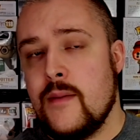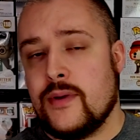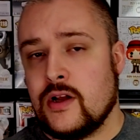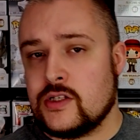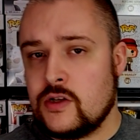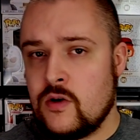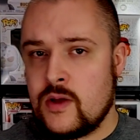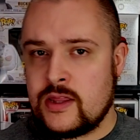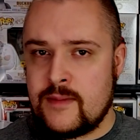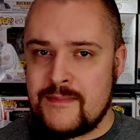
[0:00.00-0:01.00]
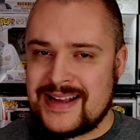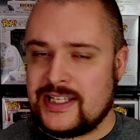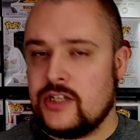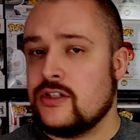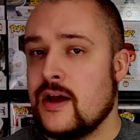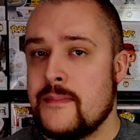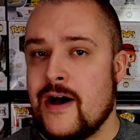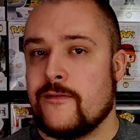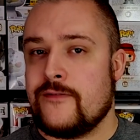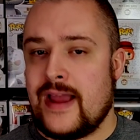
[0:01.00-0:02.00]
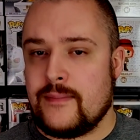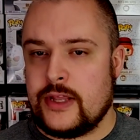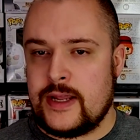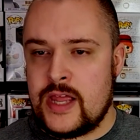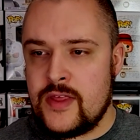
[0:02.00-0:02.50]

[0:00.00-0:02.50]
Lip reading: but also the message about family.